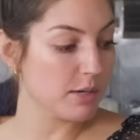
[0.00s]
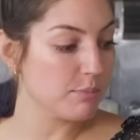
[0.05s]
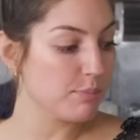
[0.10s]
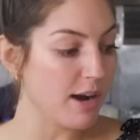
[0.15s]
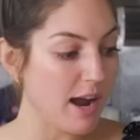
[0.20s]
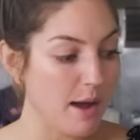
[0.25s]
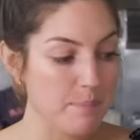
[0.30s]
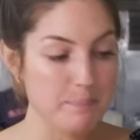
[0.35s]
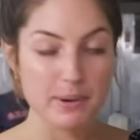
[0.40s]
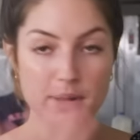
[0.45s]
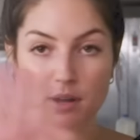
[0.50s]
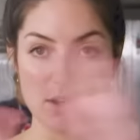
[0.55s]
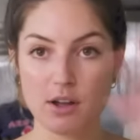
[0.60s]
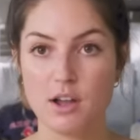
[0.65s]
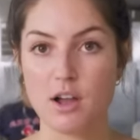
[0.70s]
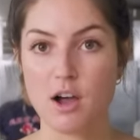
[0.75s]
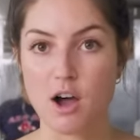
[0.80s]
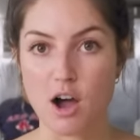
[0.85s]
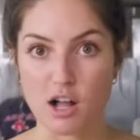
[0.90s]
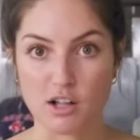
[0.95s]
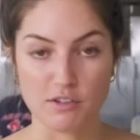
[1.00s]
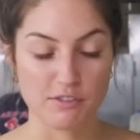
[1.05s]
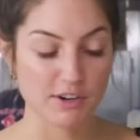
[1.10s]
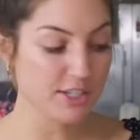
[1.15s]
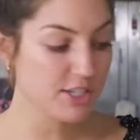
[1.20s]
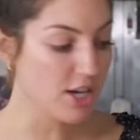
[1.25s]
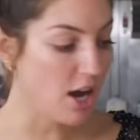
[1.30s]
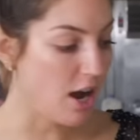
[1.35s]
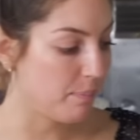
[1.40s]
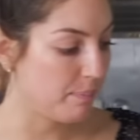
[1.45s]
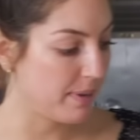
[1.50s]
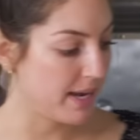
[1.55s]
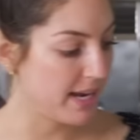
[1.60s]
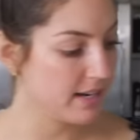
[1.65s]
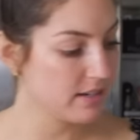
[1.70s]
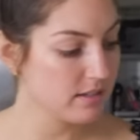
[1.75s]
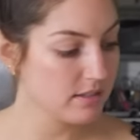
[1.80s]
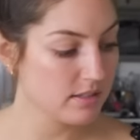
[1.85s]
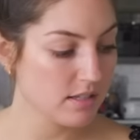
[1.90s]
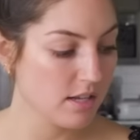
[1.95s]
can prep all of our
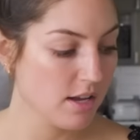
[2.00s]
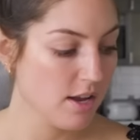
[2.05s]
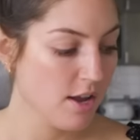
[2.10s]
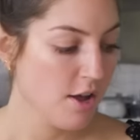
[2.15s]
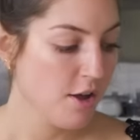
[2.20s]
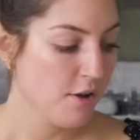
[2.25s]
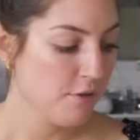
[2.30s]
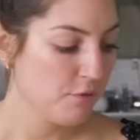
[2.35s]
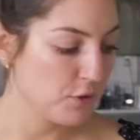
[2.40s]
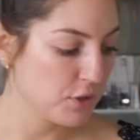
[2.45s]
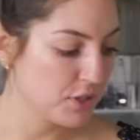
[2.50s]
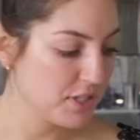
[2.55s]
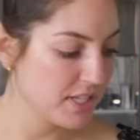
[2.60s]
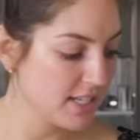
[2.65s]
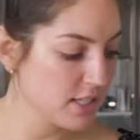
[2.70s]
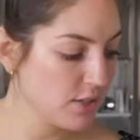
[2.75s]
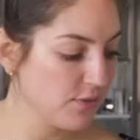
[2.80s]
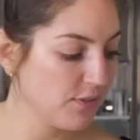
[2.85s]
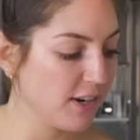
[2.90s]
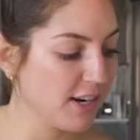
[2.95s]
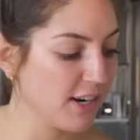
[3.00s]
toppings. First things